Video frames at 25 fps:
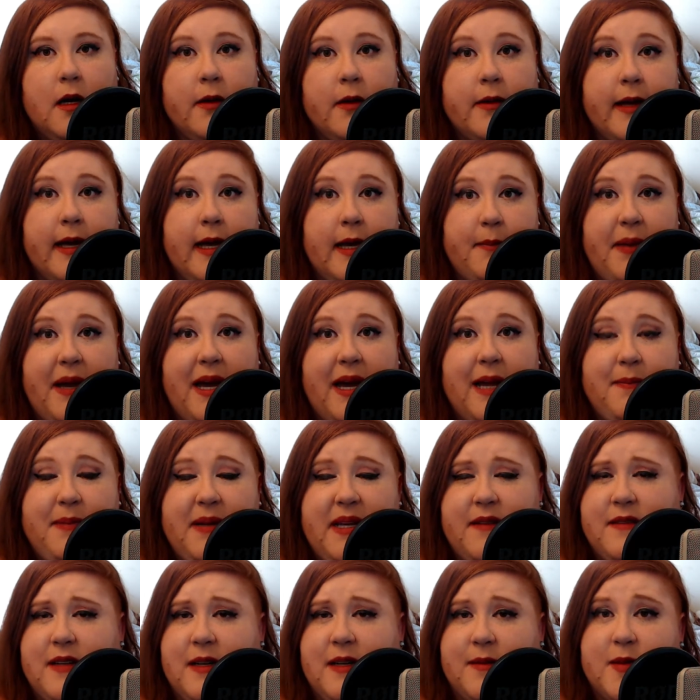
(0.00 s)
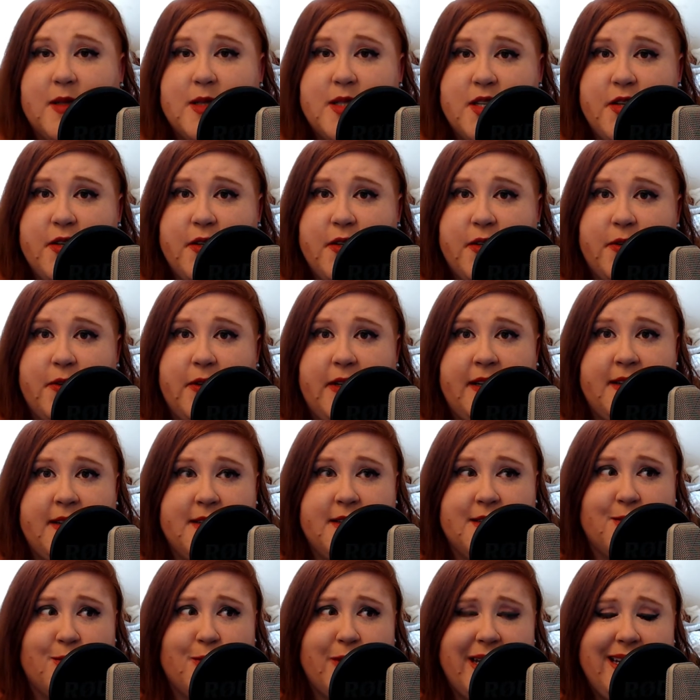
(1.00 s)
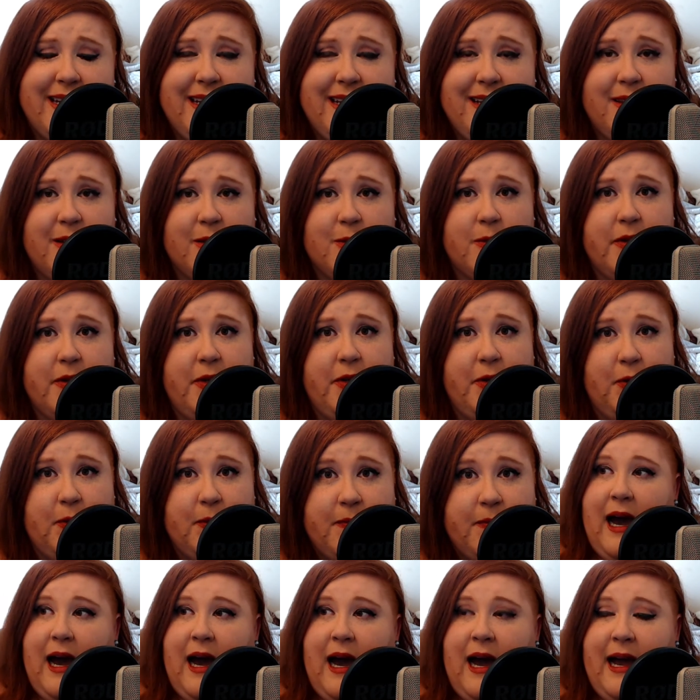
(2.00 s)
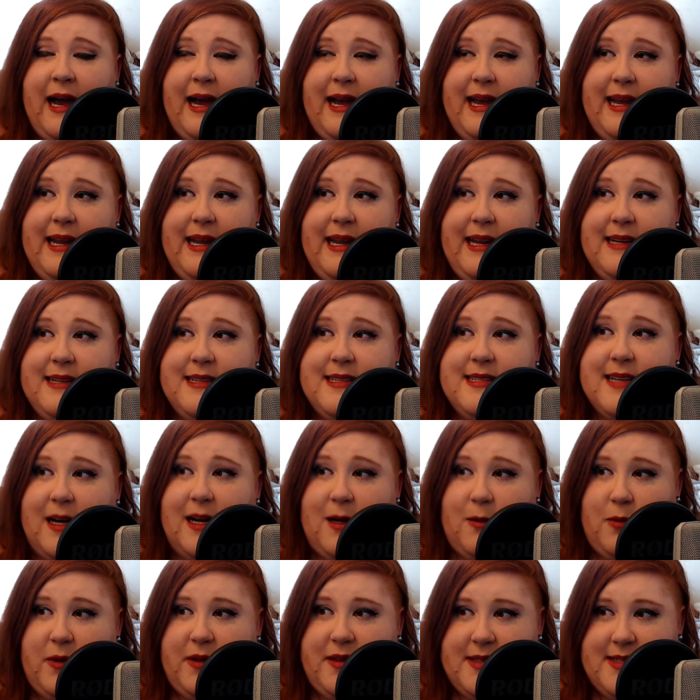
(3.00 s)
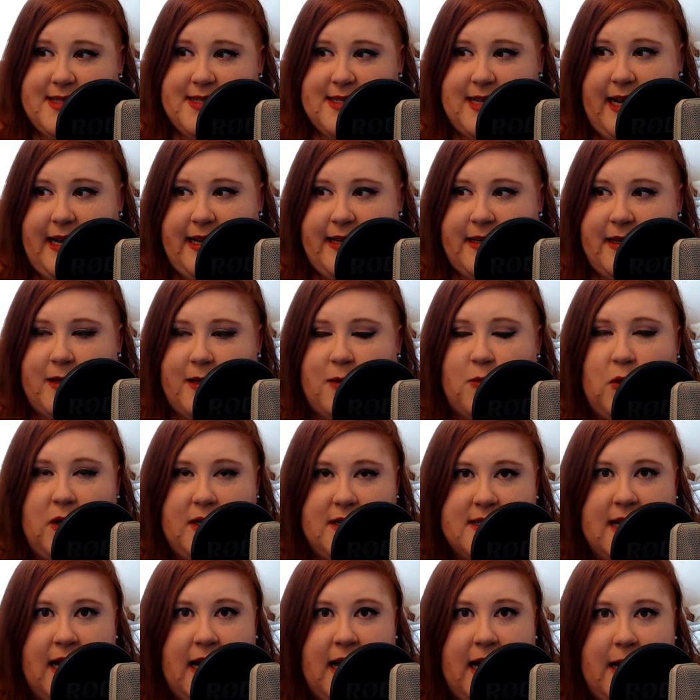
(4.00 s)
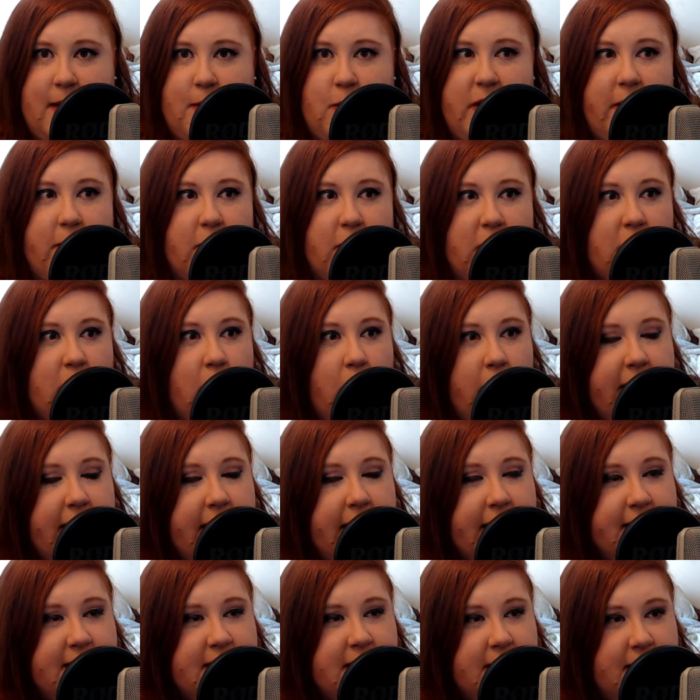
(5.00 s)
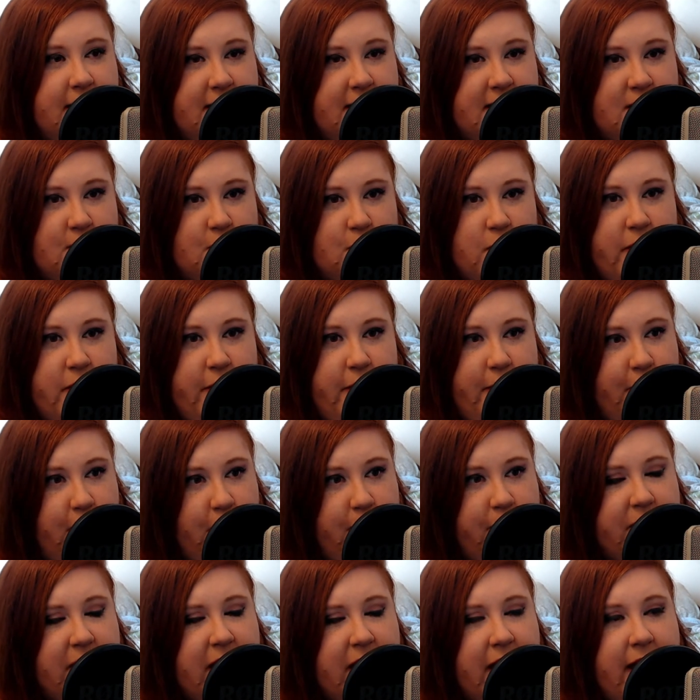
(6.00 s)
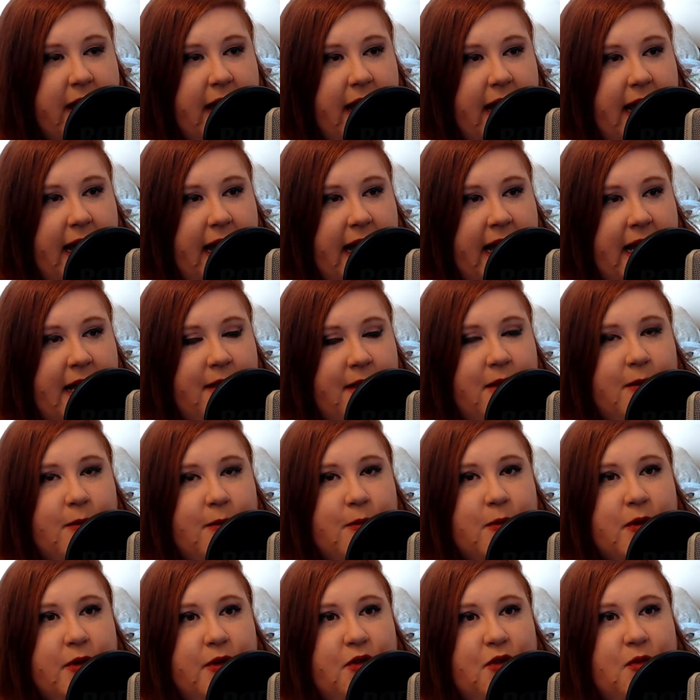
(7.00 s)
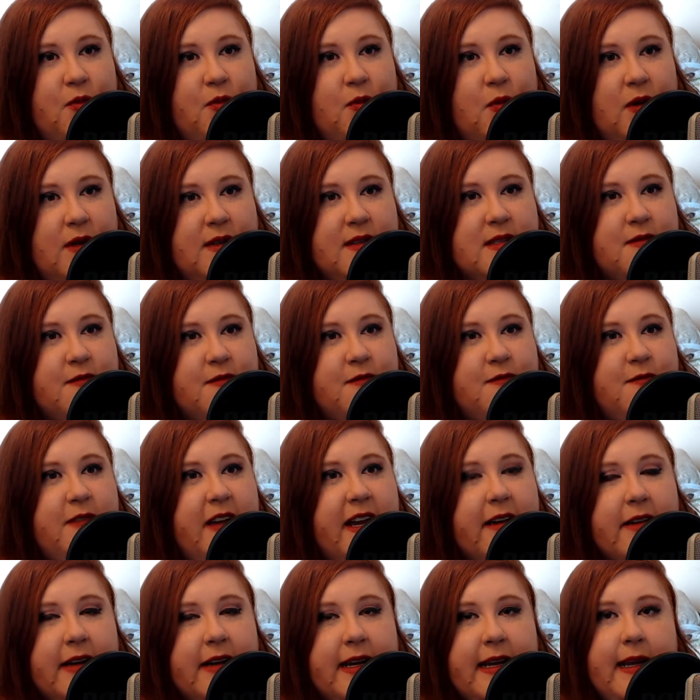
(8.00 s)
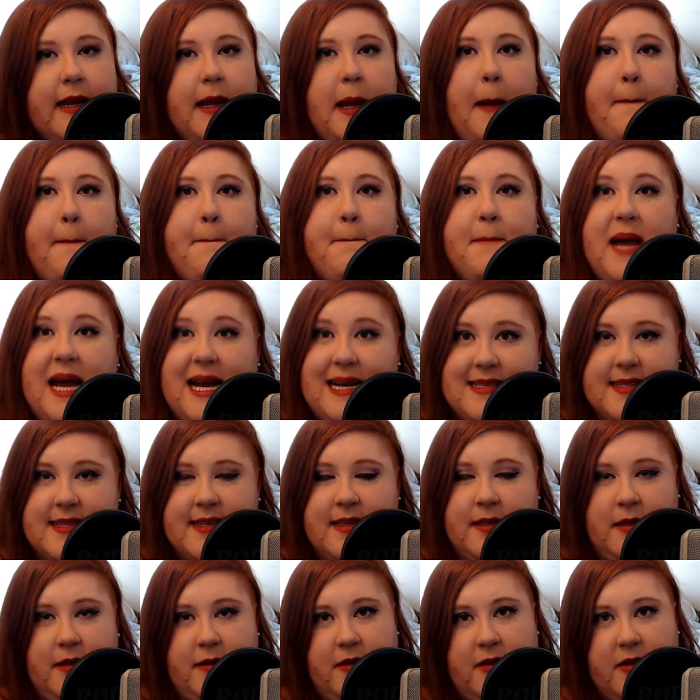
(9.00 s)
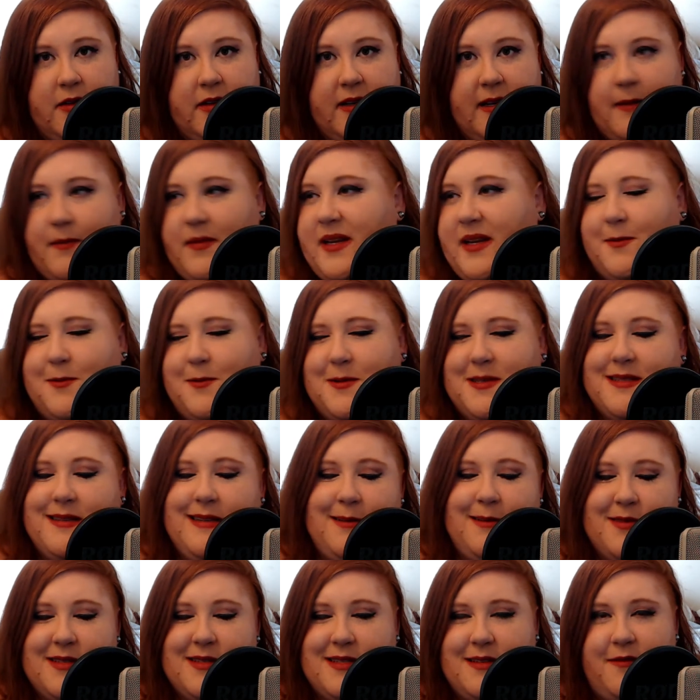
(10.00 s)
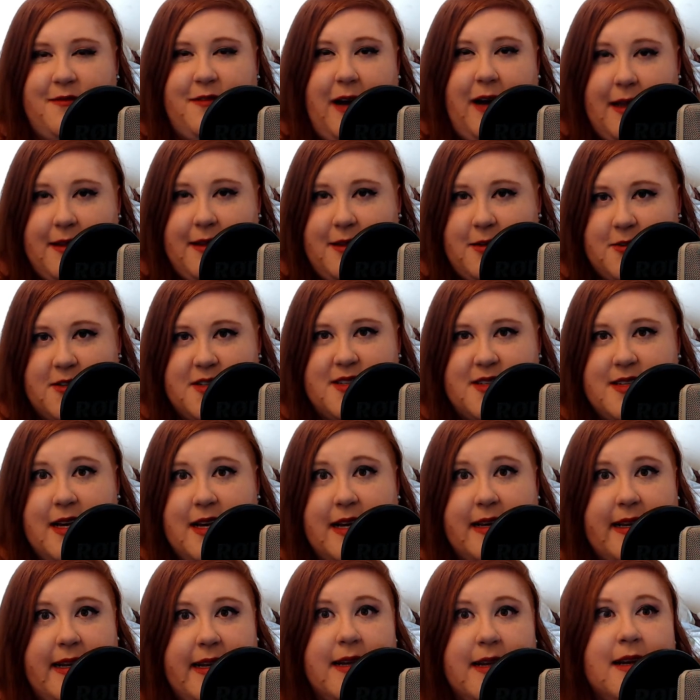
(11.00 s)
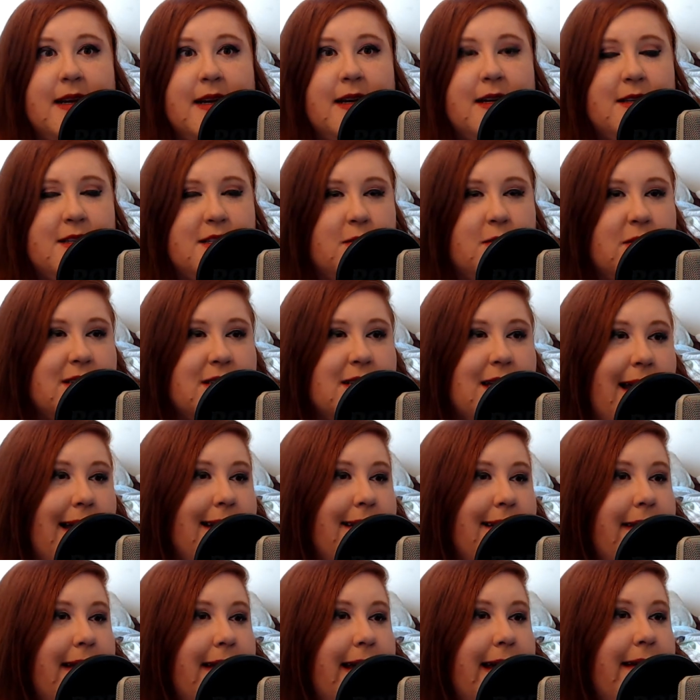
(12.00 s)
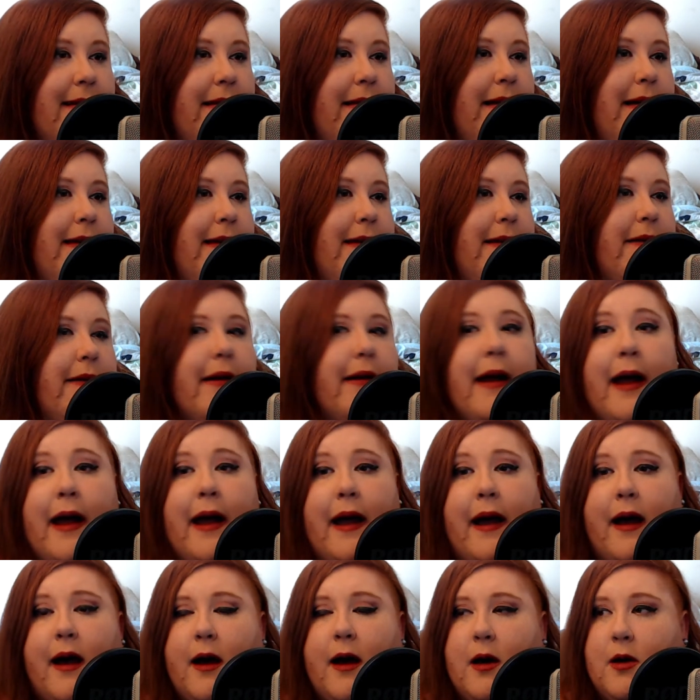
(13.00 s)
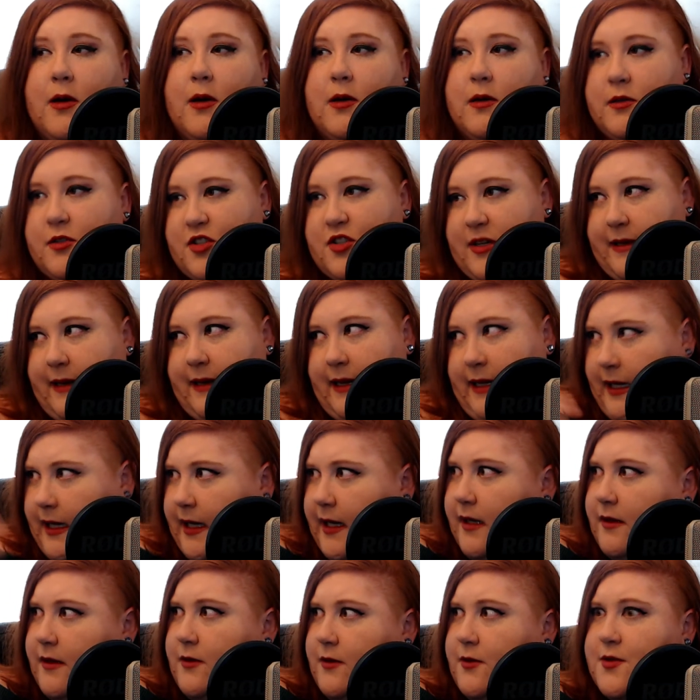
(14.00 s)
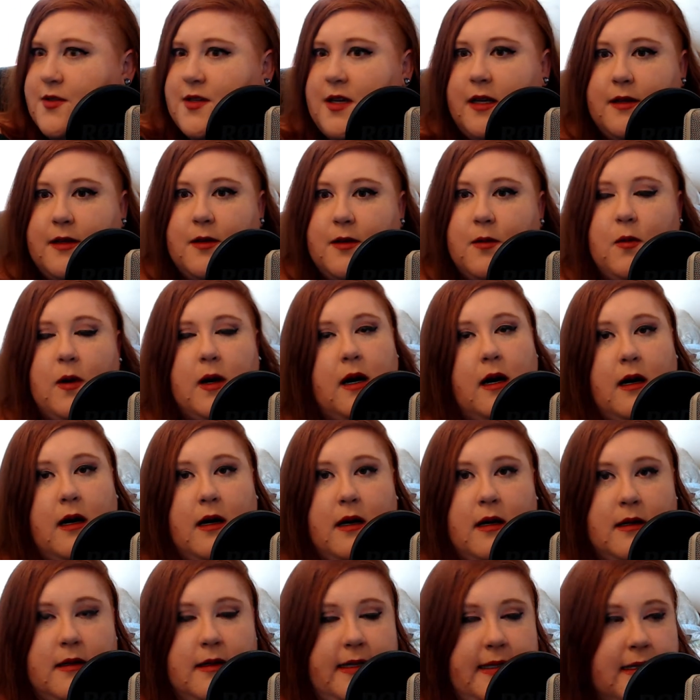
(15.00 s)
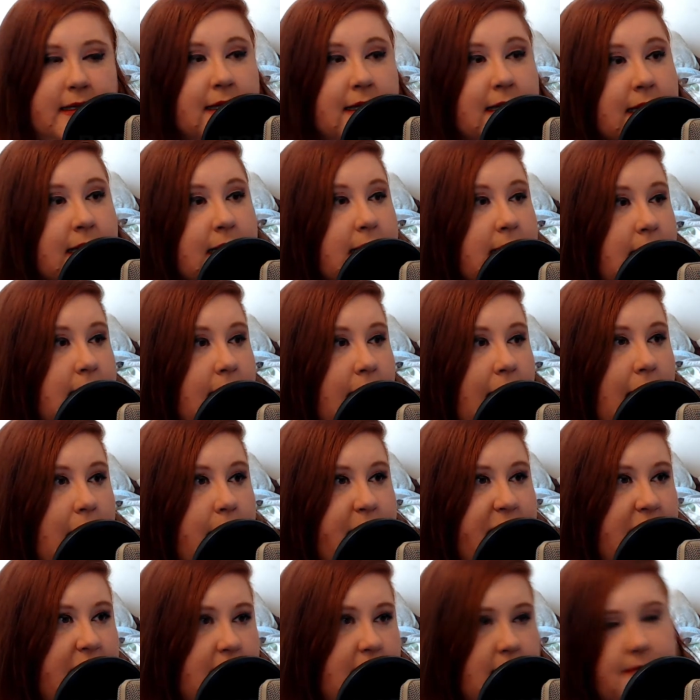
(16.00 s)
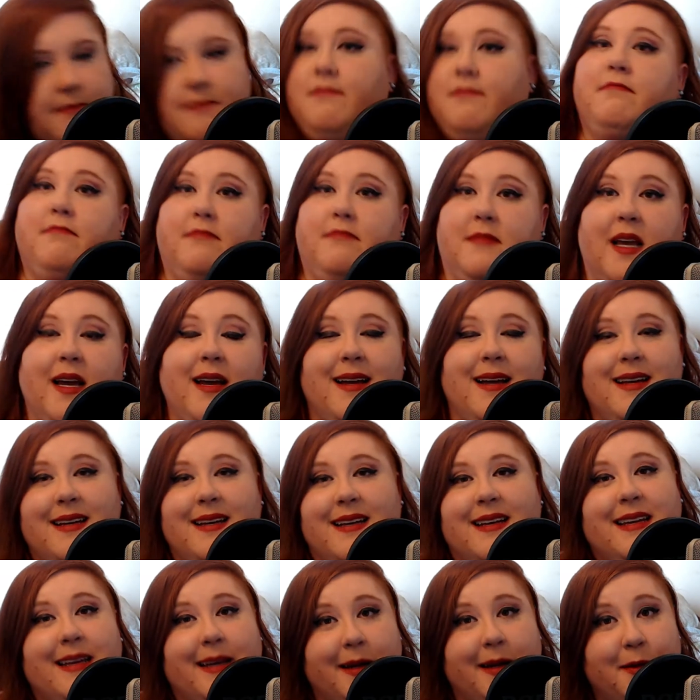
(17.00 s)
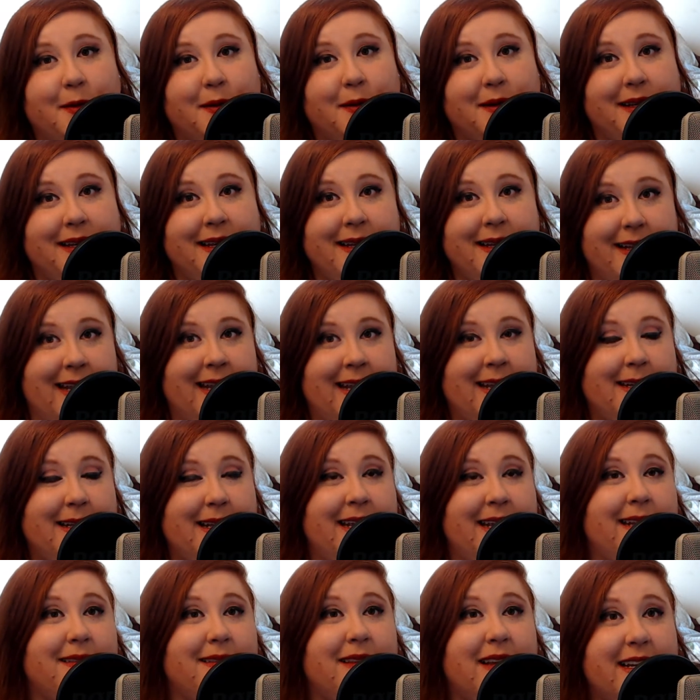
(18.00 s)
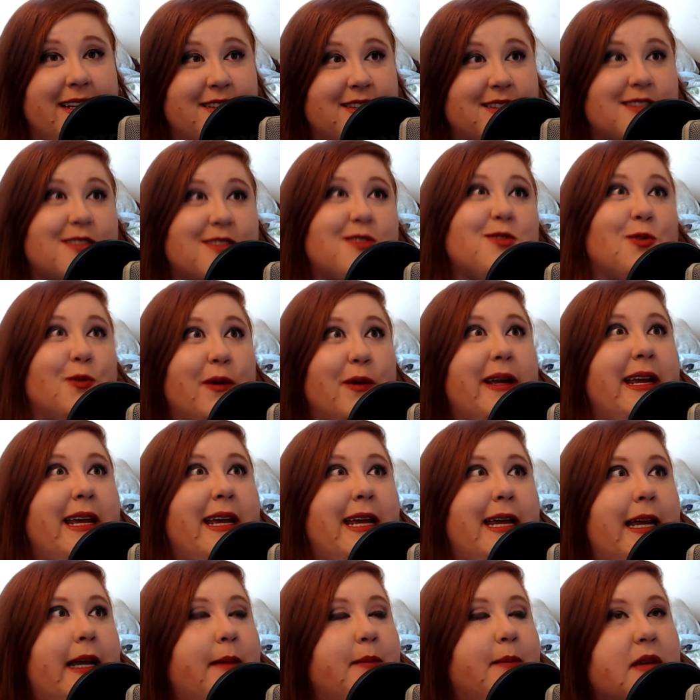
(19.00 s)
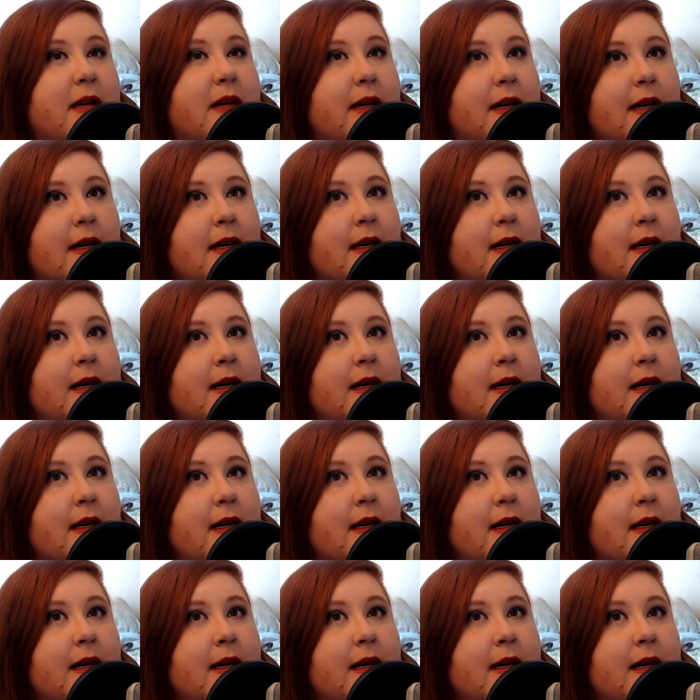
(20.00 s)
Okay, pet peeve number two is reading the room. I dealt with a psychic one time. We were going into this room, and the room was very masculine looking. I mean, it was the father's study. So we're talking like a leather couch and antlers on the wall, and I mean, it like screamed